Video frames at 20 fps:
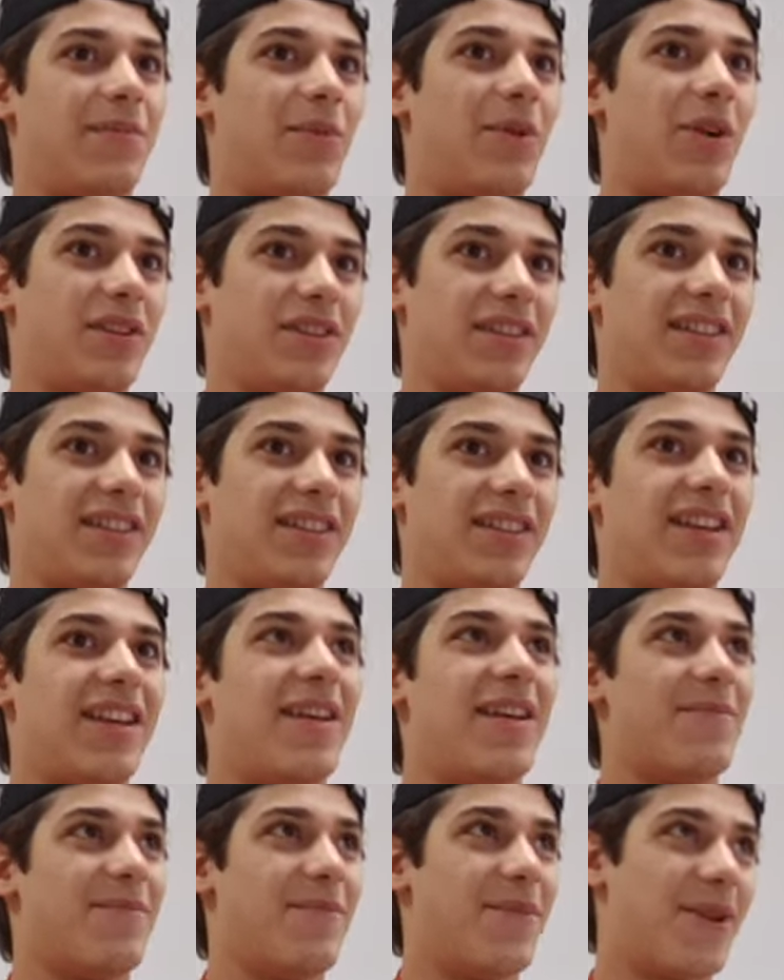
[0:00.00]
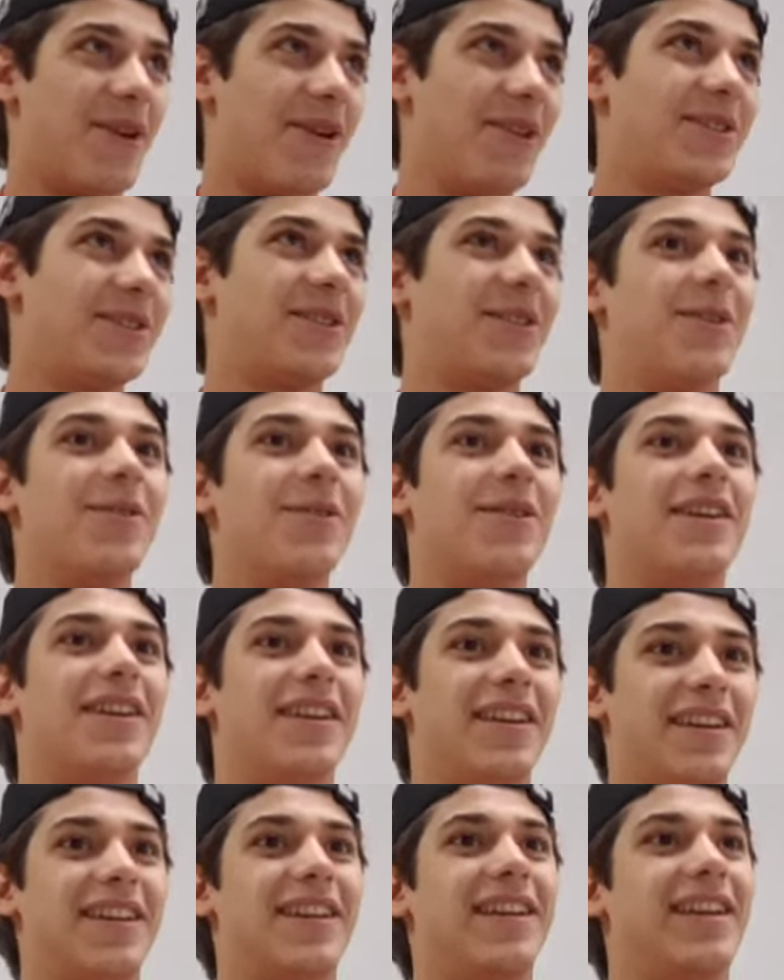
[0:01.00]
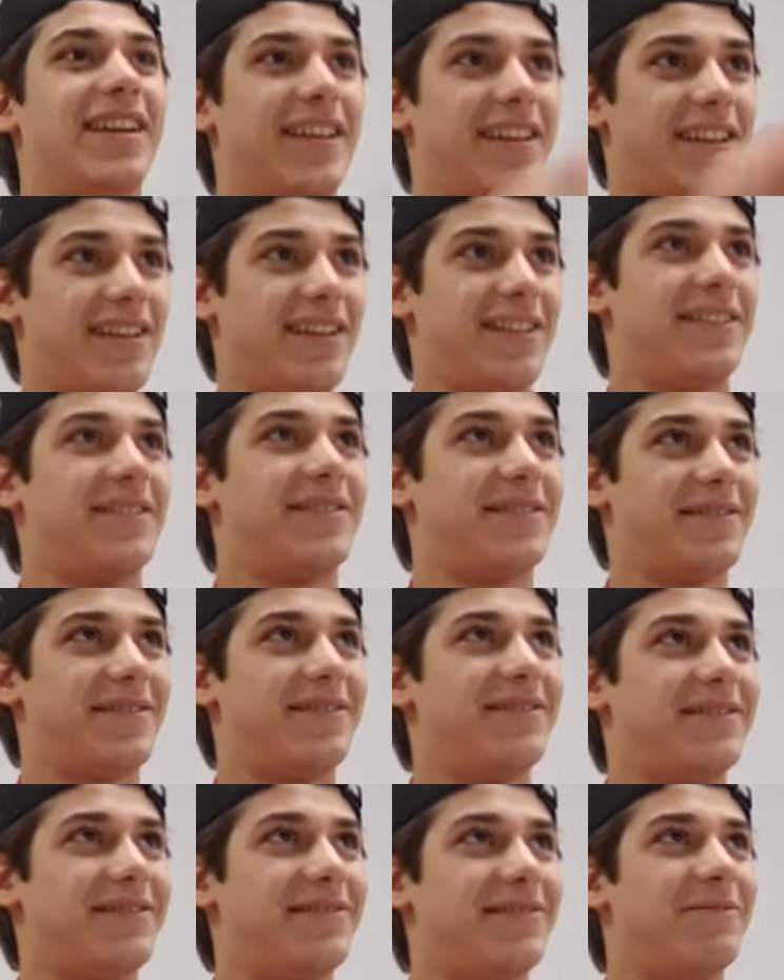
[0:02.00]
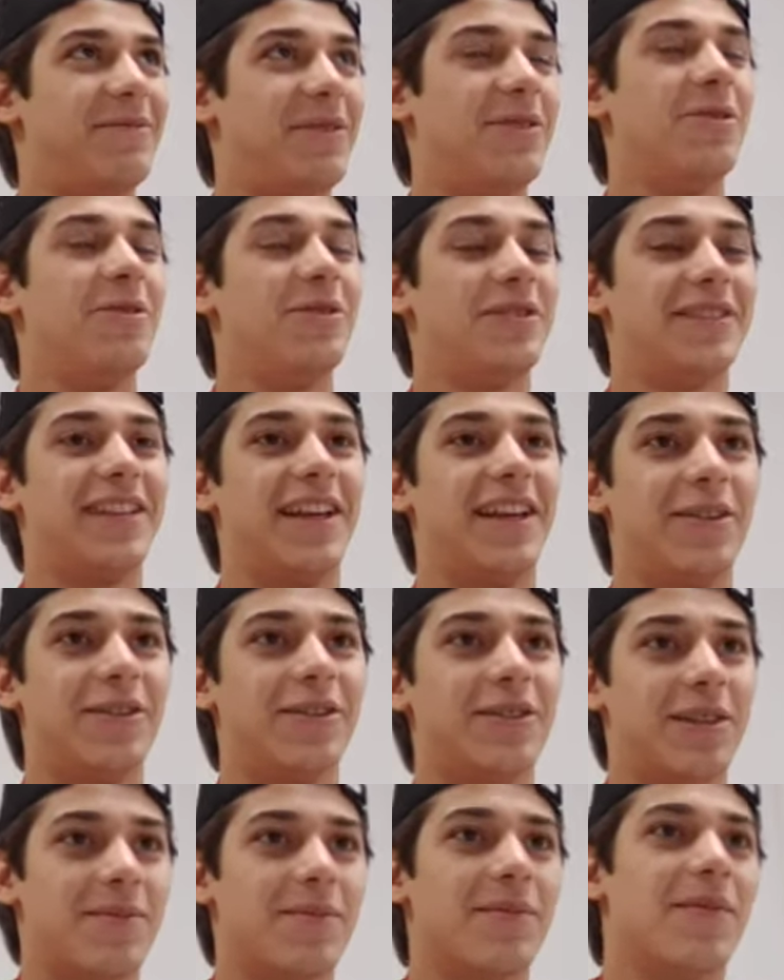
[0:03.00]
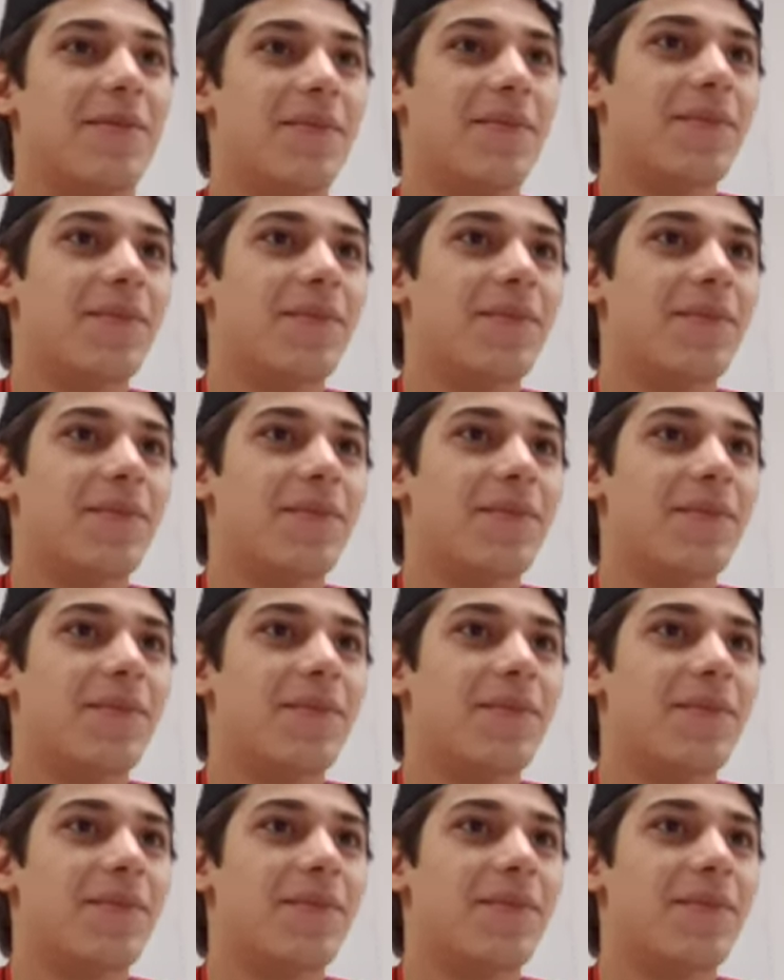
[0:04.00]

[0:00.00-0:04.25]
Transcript: process, but also reduce the cycle time.